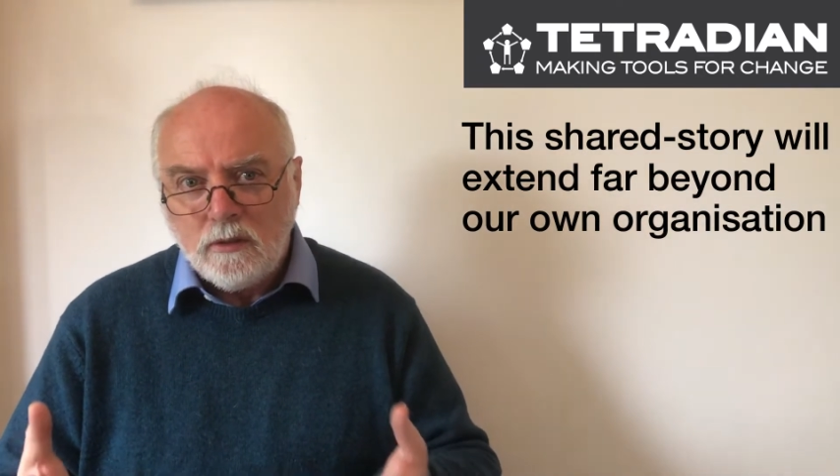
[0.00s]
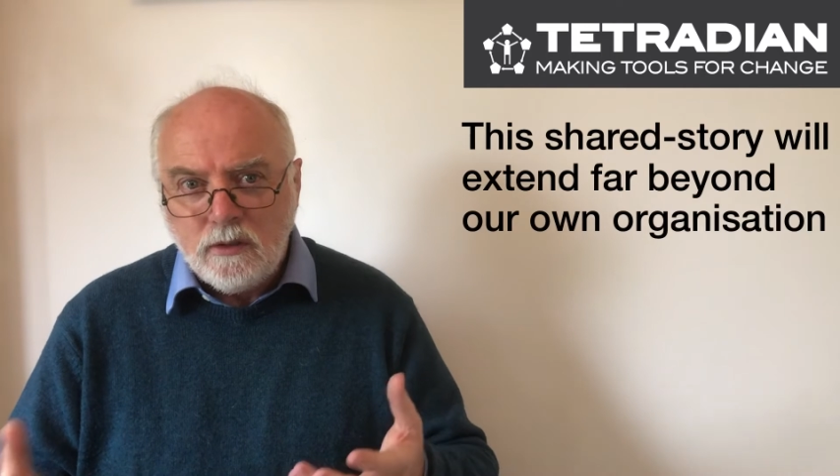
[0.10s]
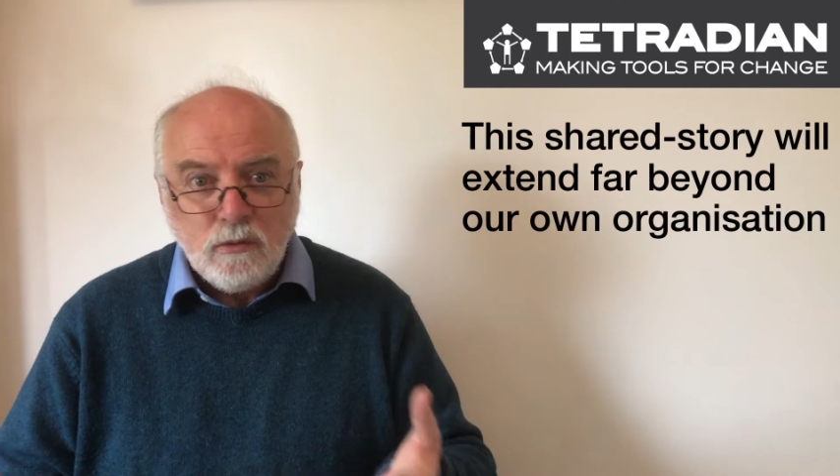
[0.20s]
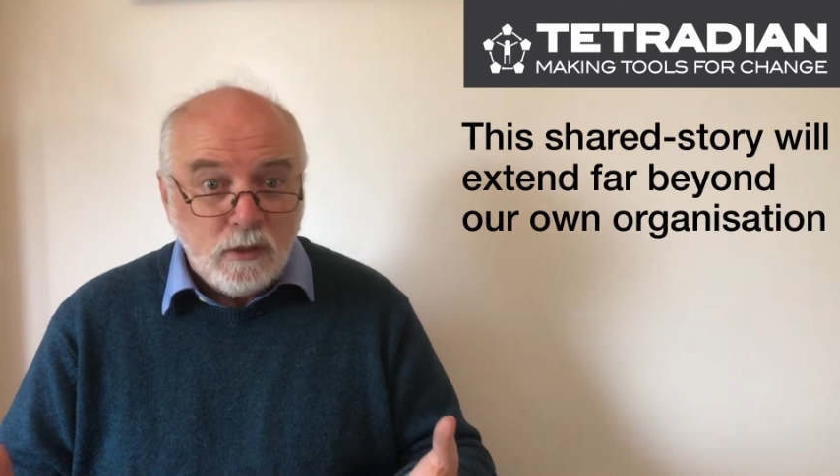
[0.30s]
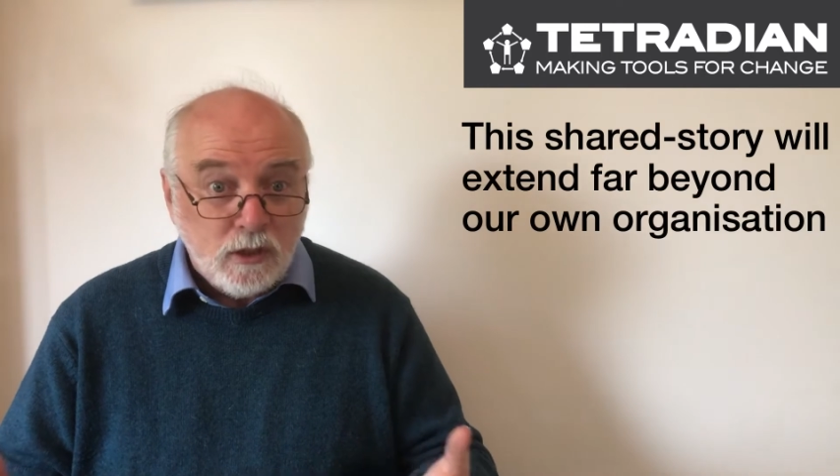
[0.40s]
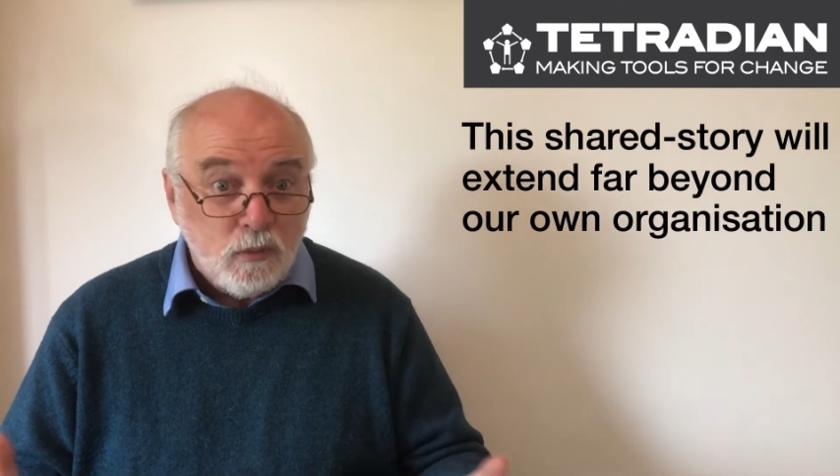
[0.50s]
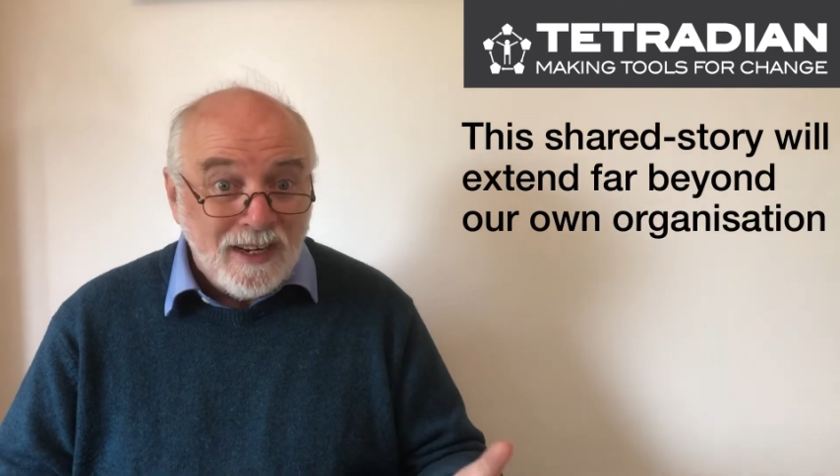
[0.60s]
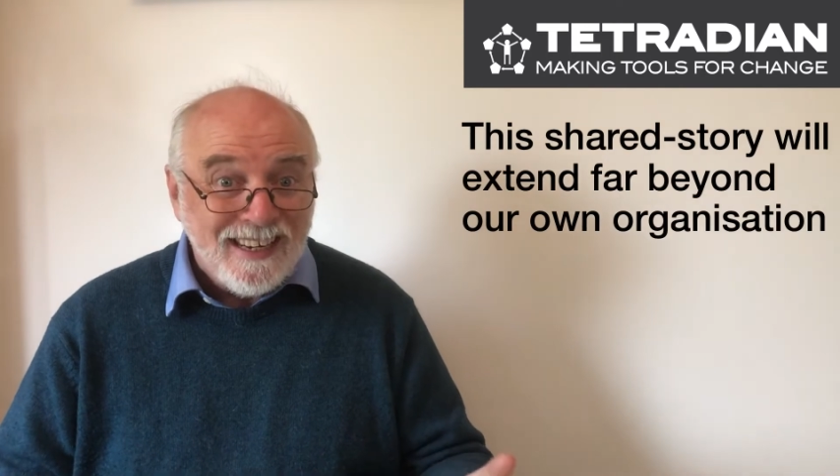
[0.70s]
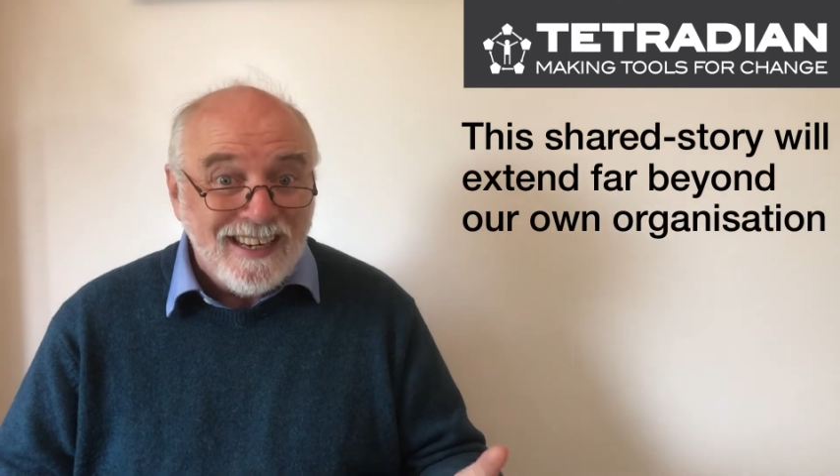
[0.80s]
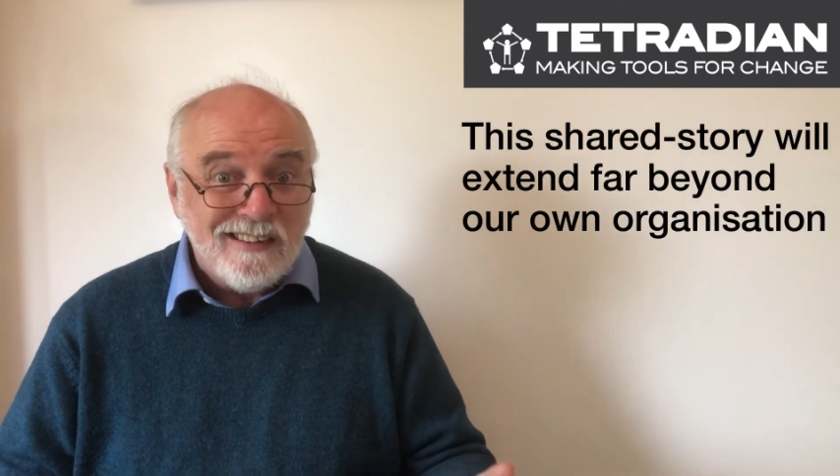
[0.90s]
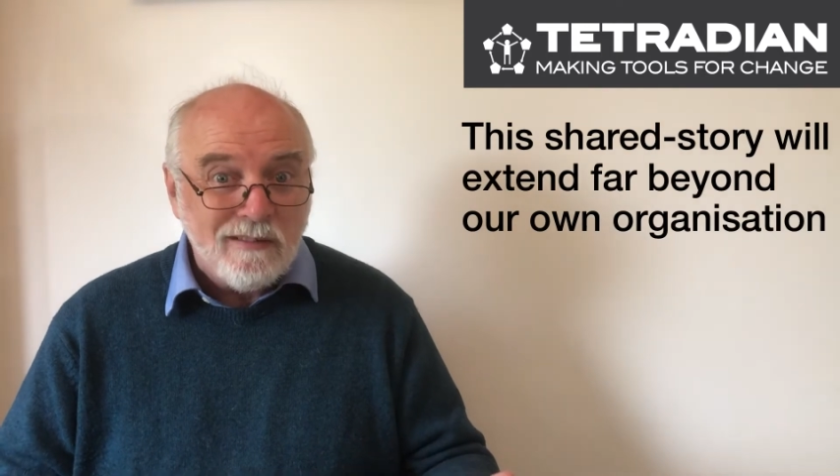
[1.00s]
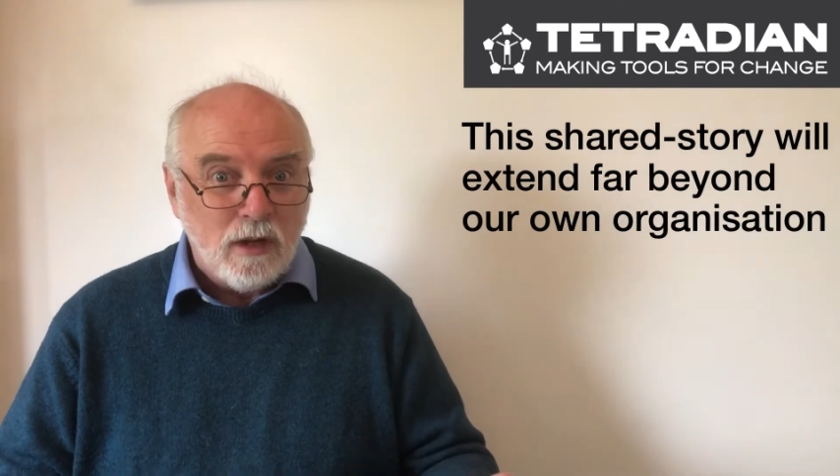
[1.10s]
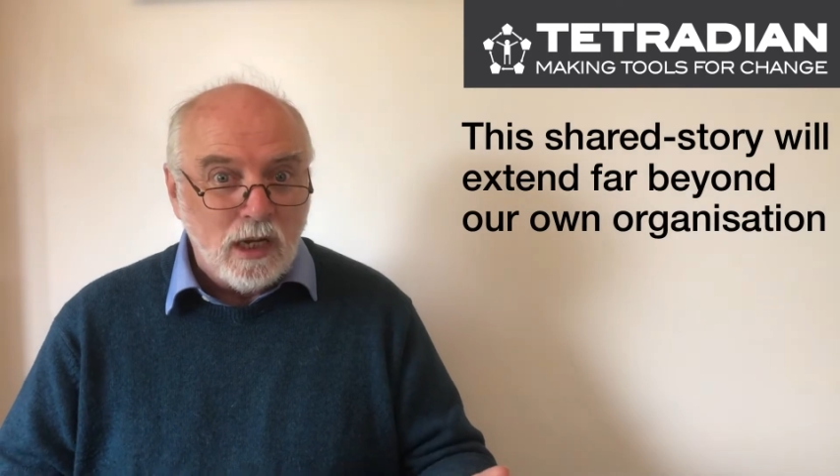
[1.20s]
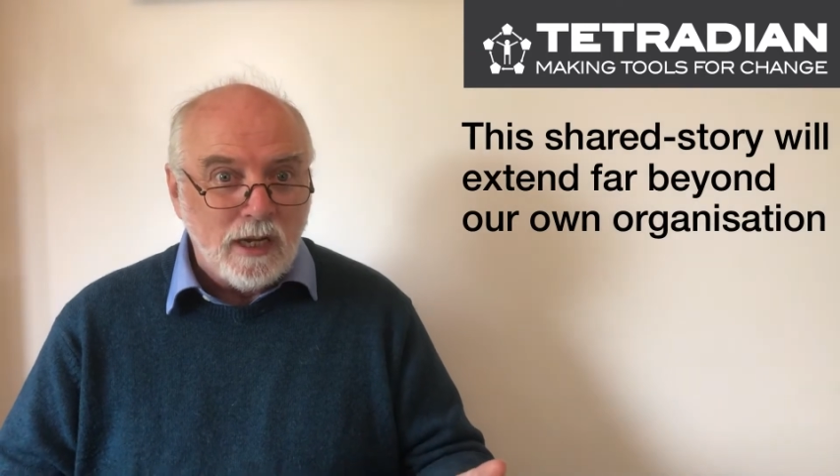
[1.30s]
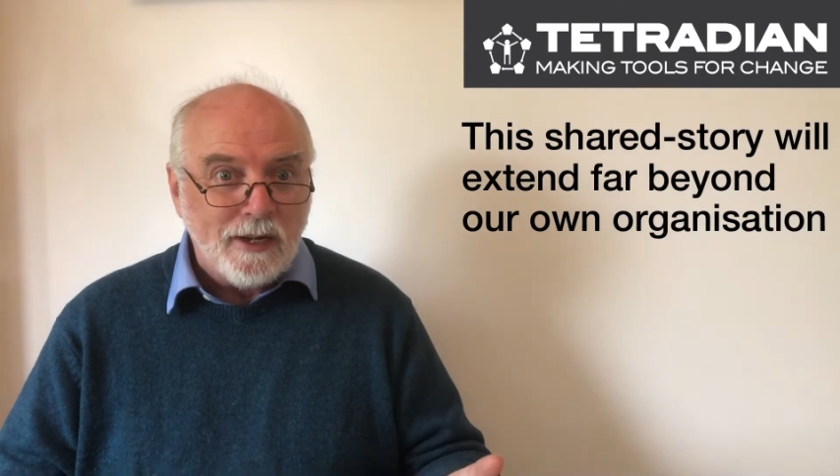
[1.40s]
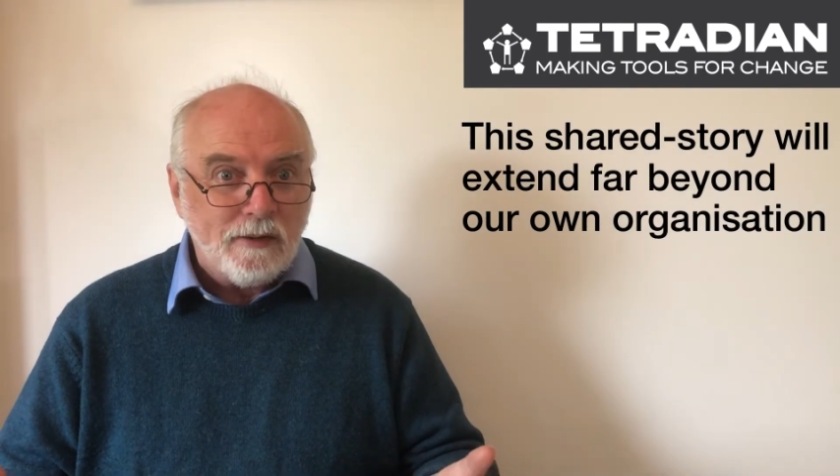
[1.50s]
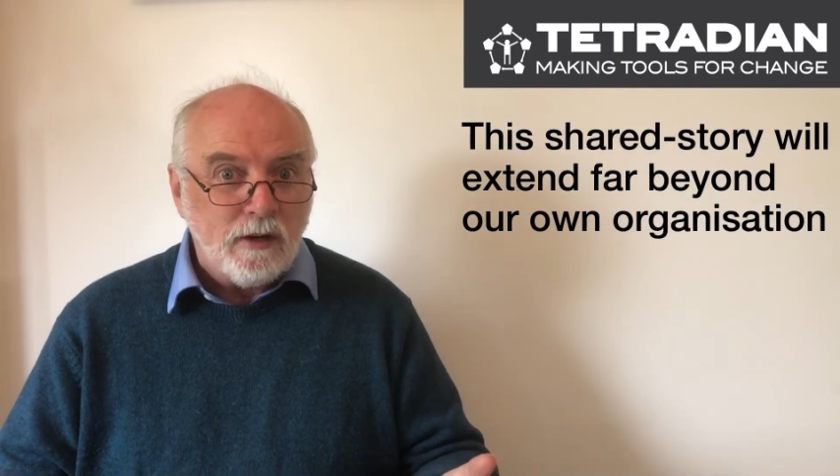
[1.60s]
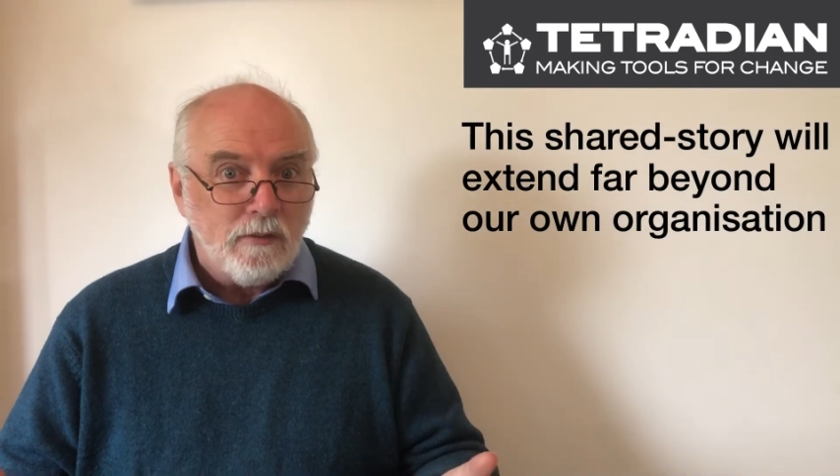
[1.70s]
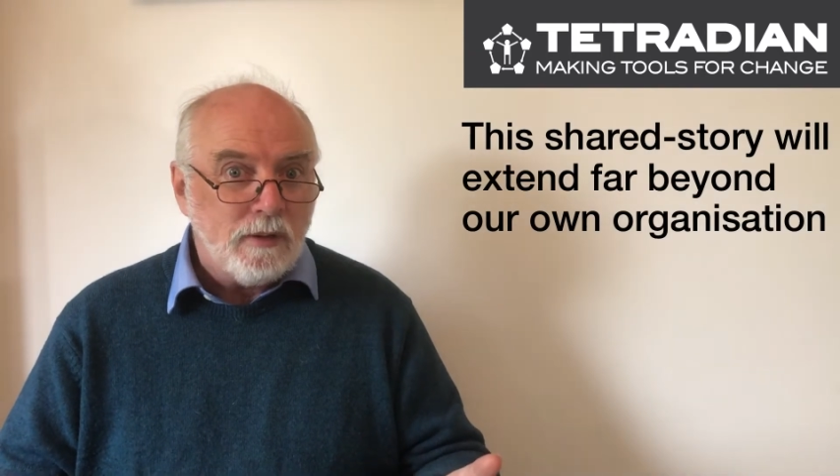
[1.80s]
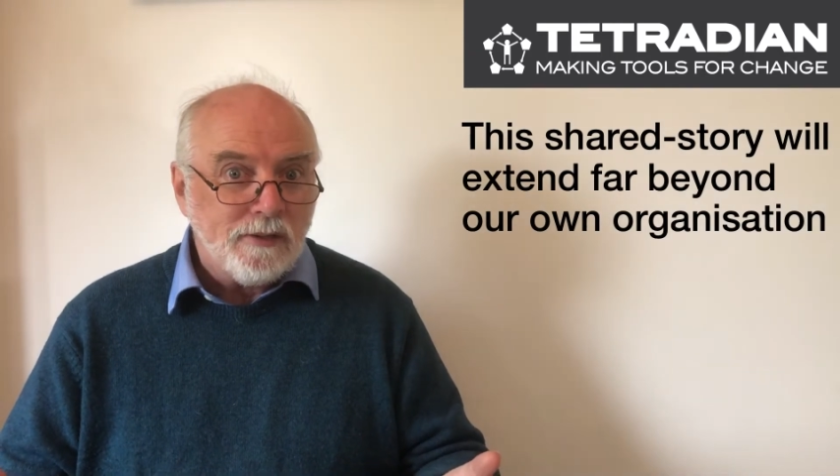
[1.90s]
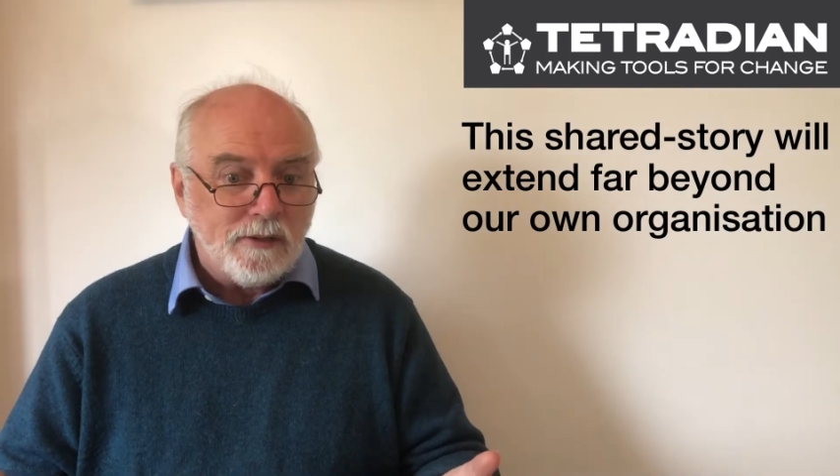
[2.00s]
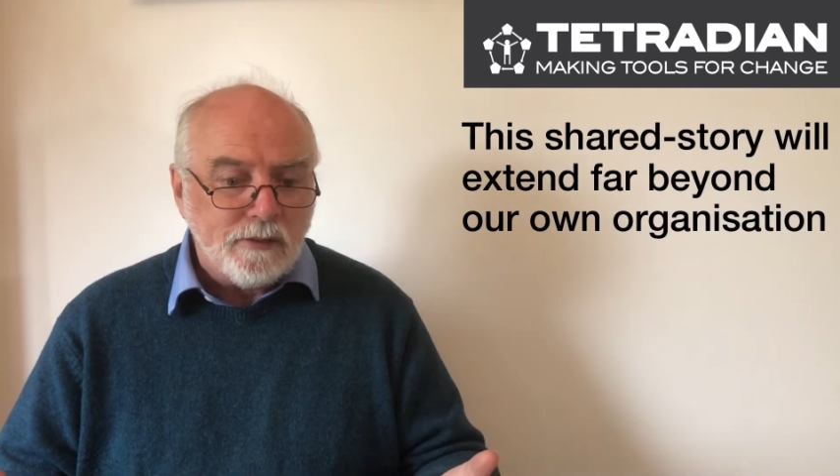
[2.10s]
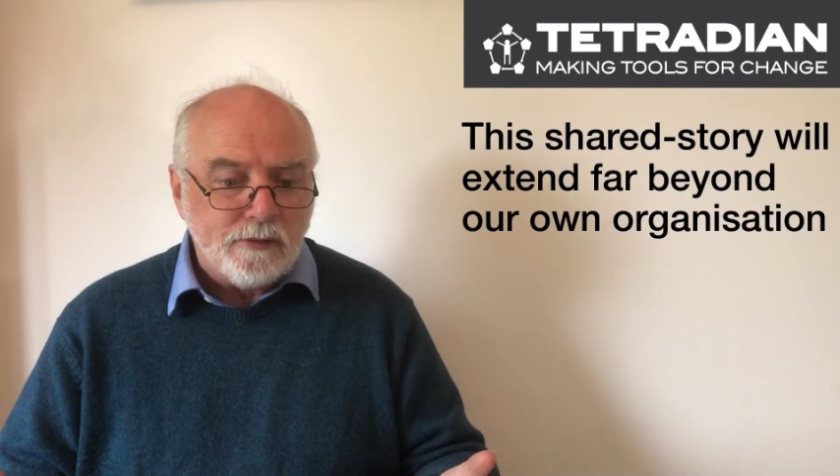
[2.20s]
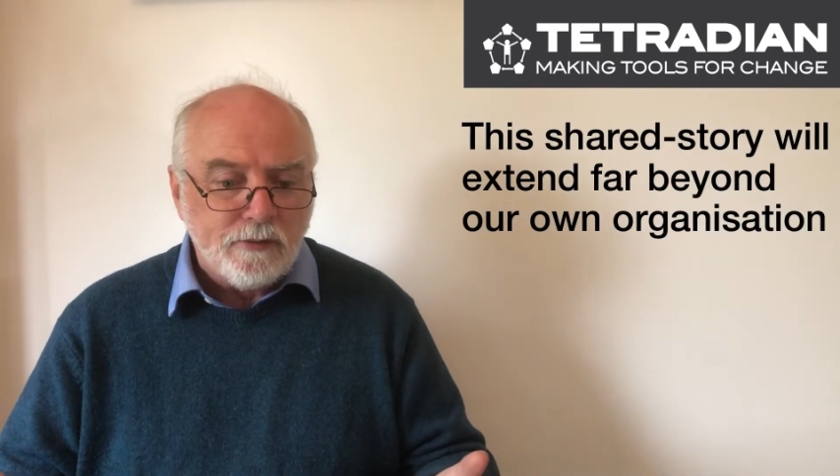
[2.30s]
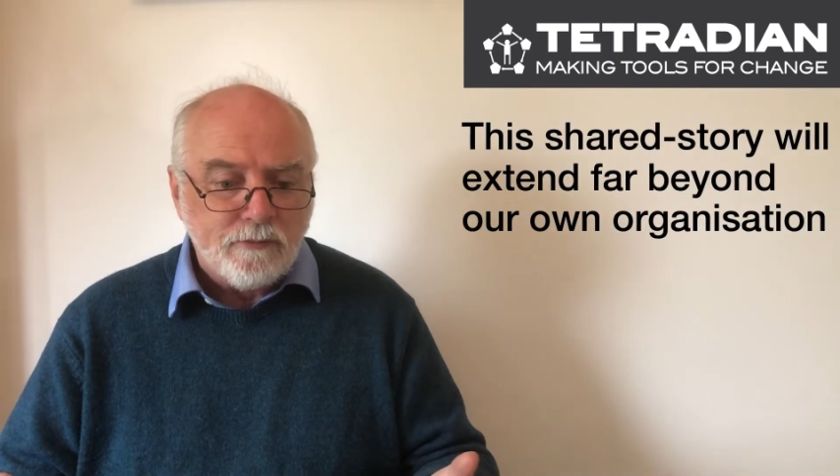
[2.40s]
to which we need to align our own business.